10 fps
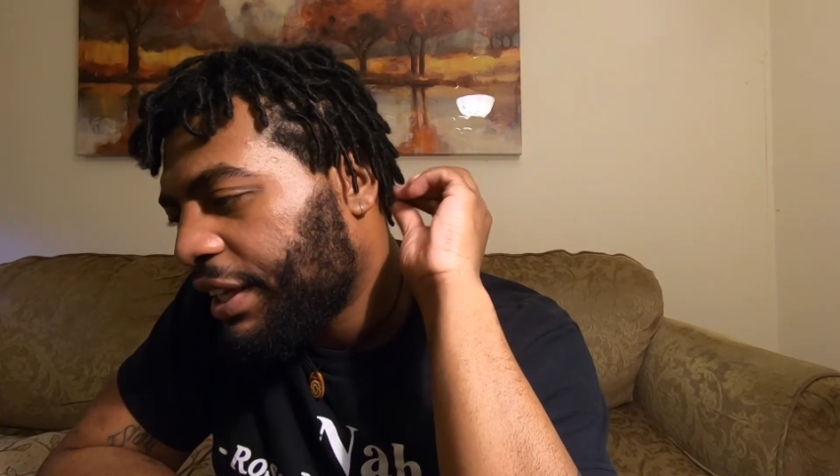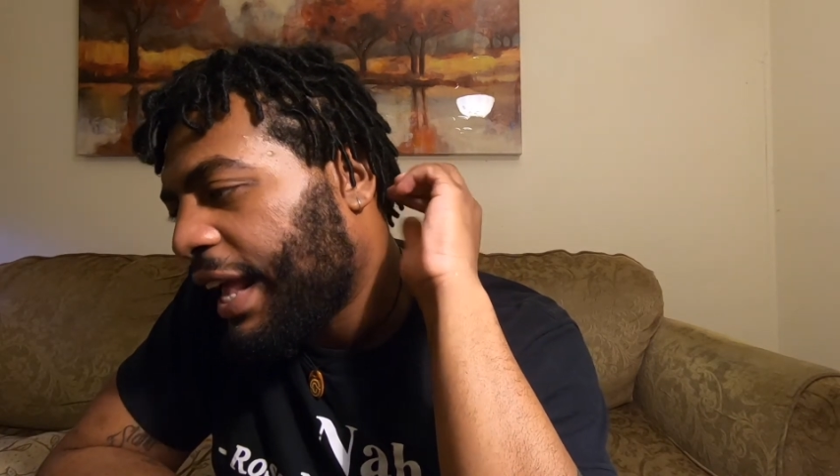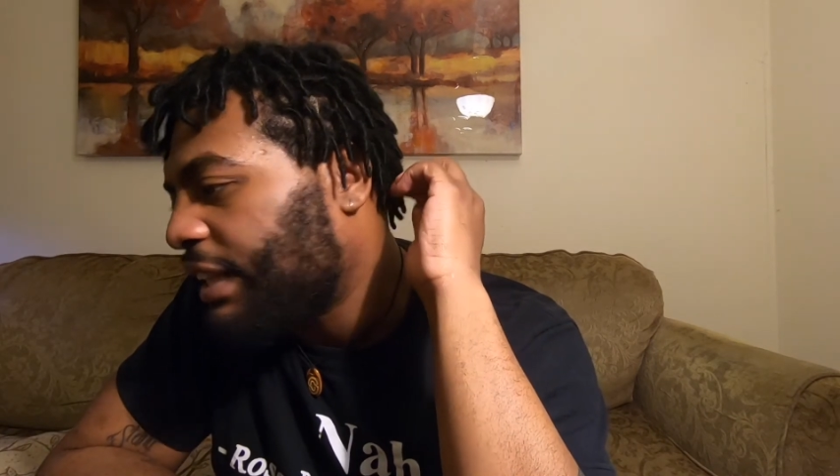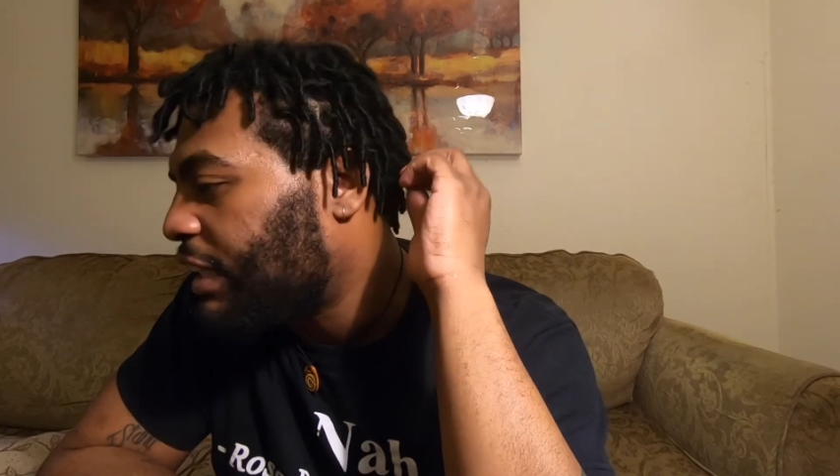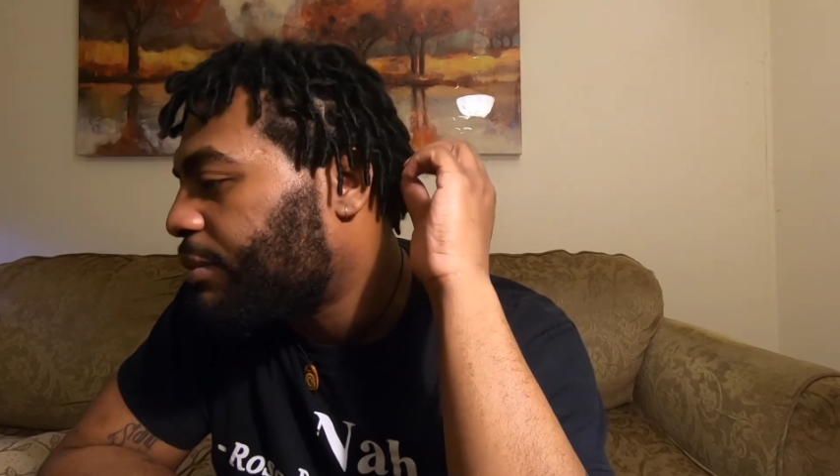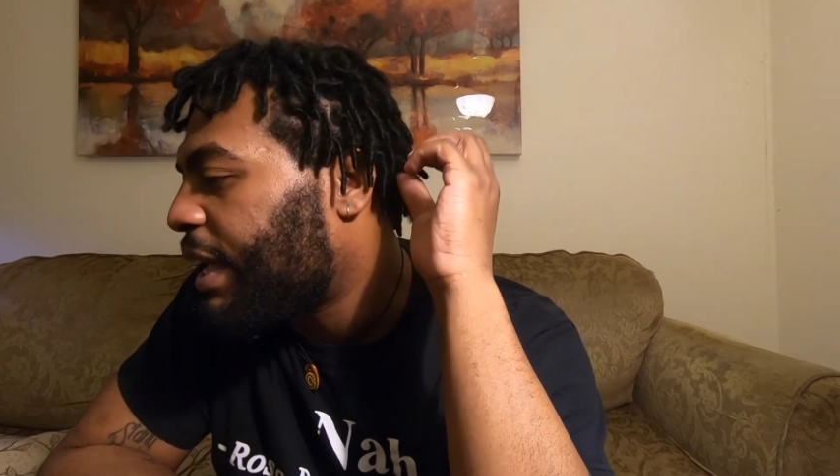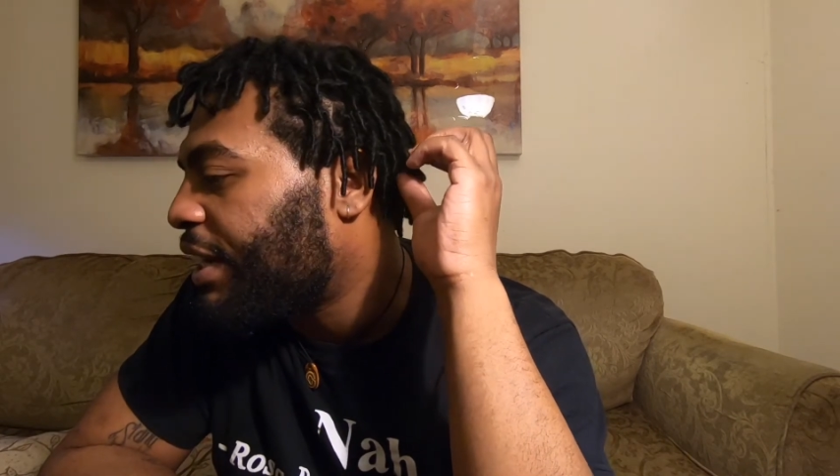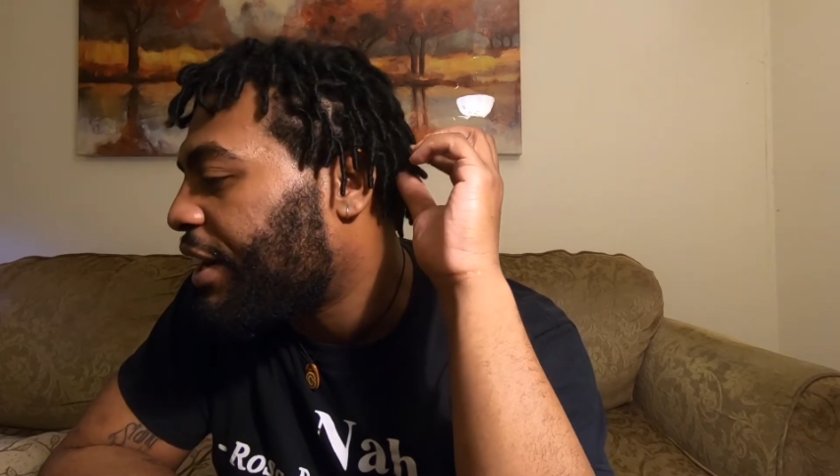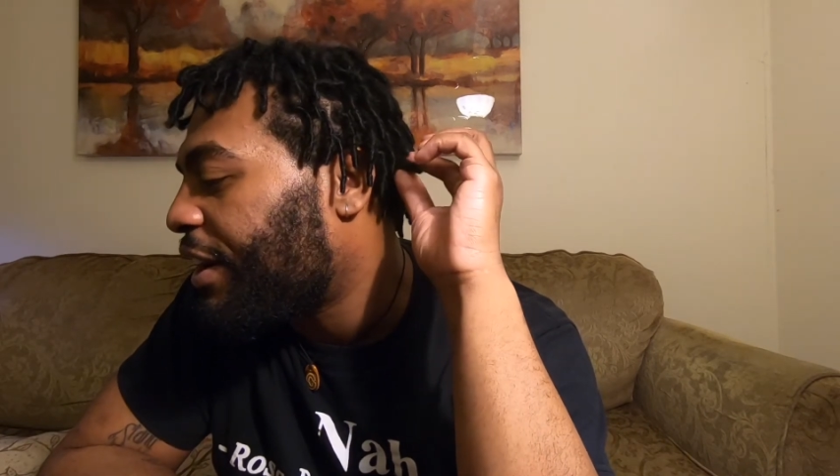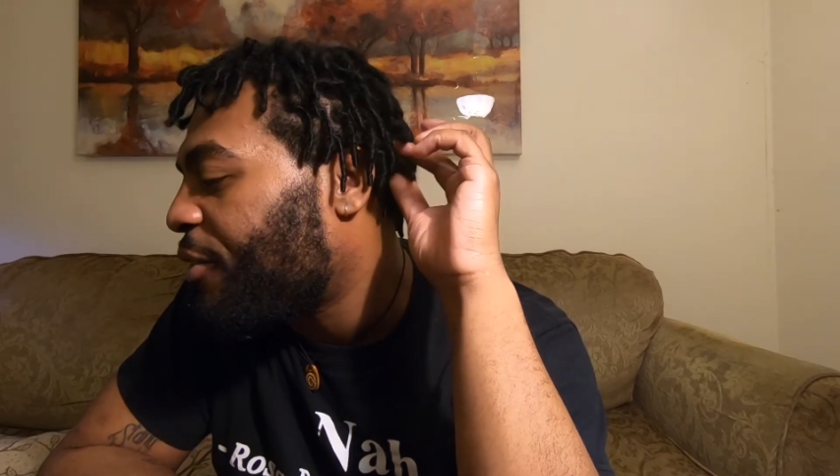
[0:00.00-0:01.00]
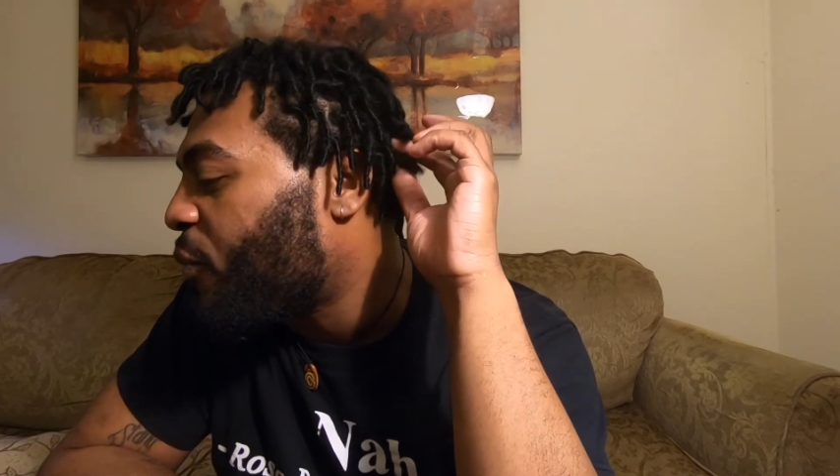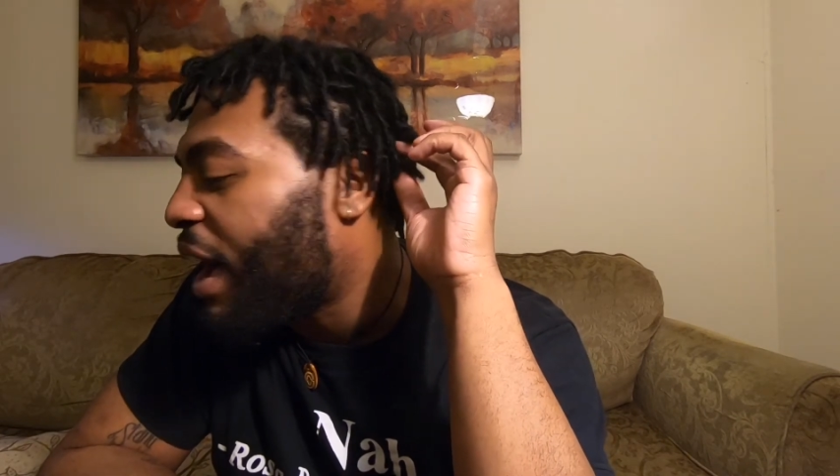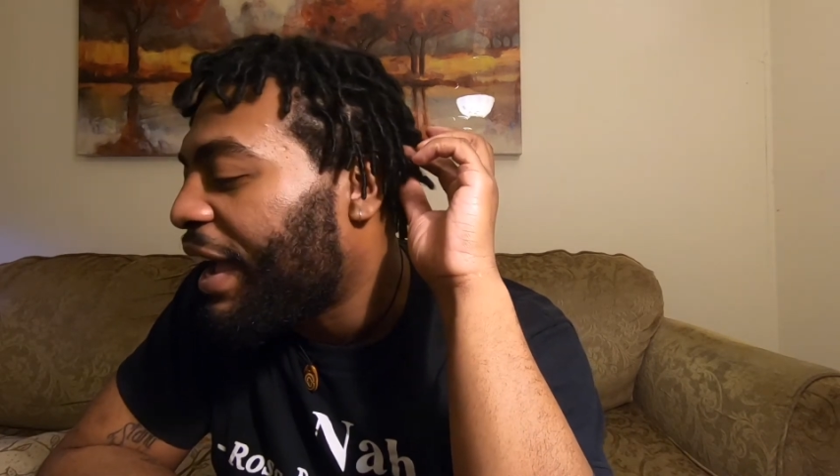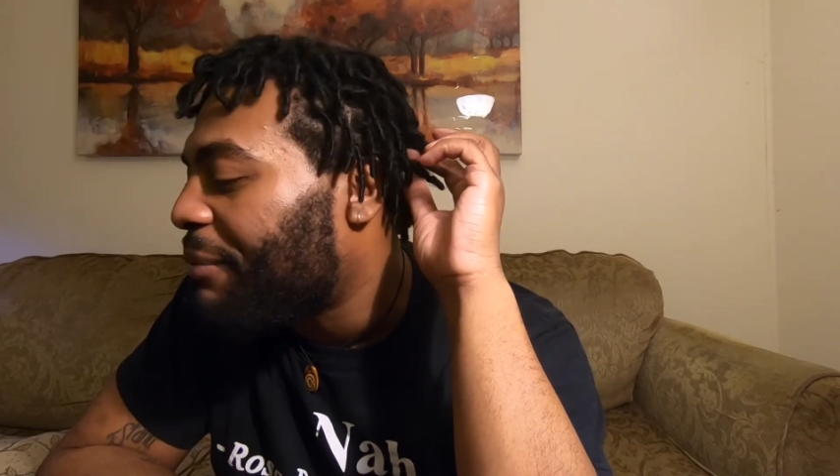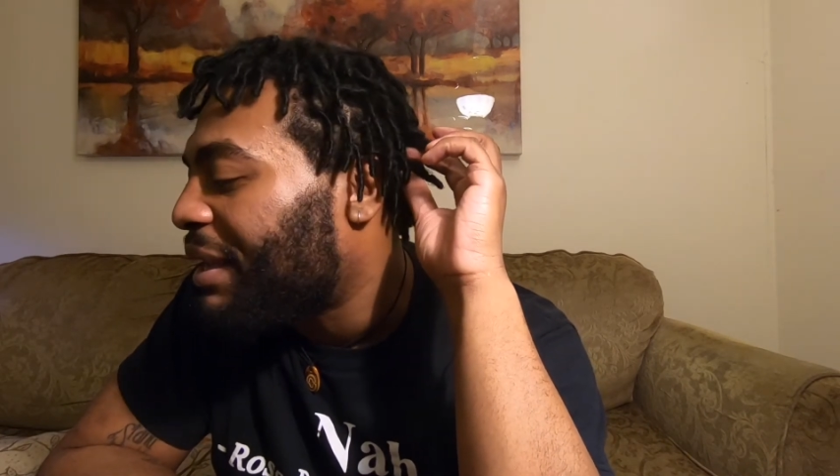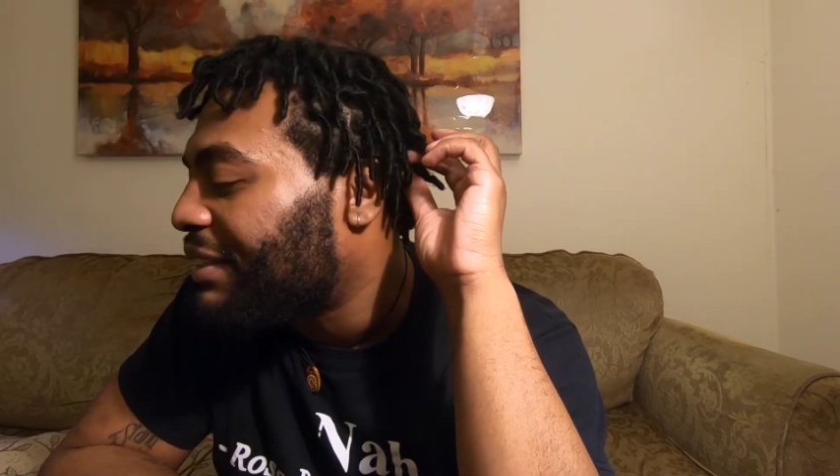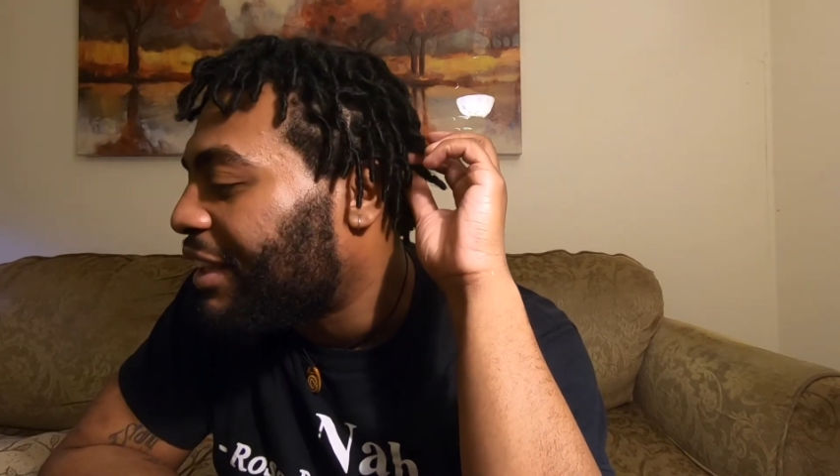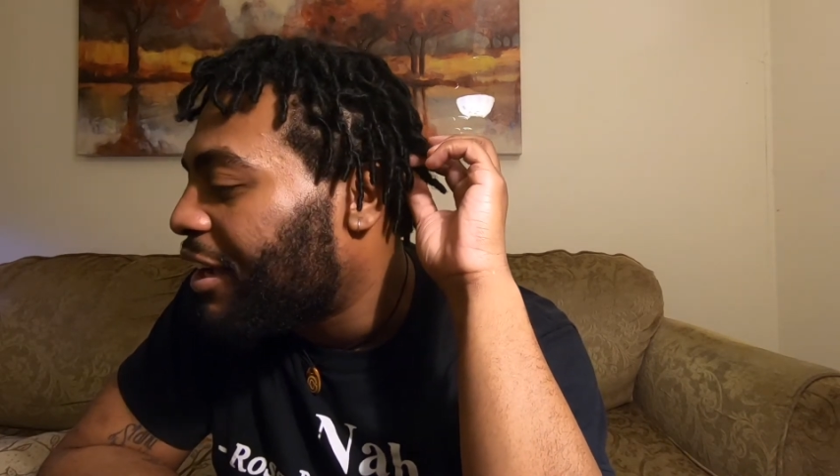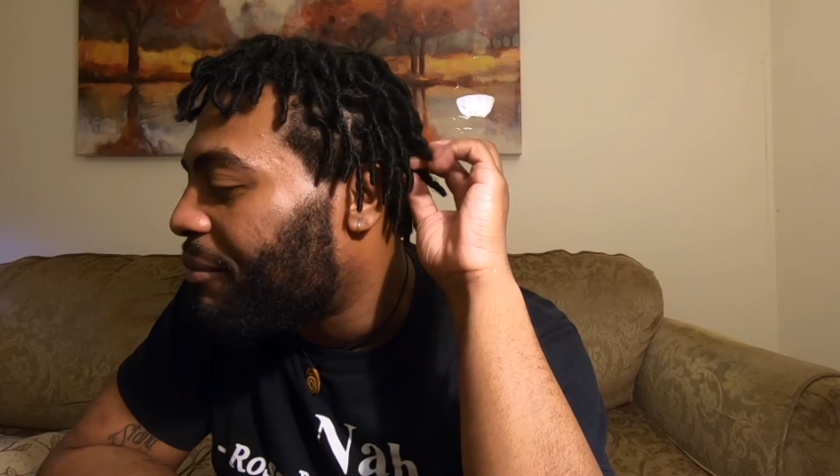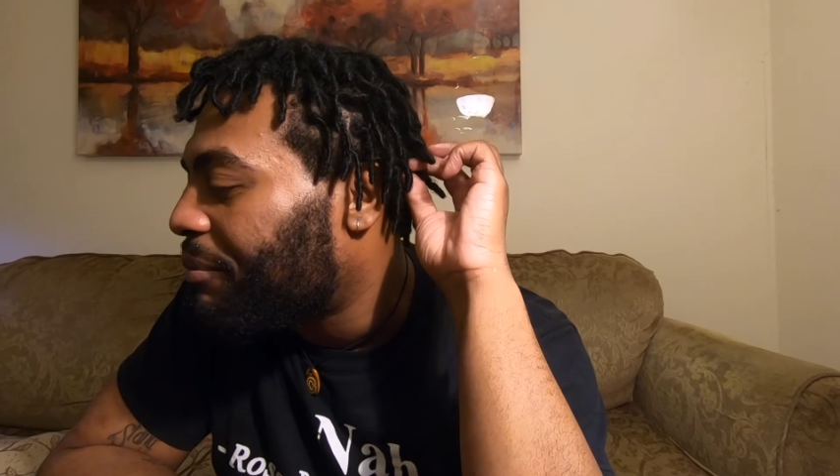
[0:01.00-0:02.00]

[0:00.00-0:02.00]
and I had to explain to her why it messed up.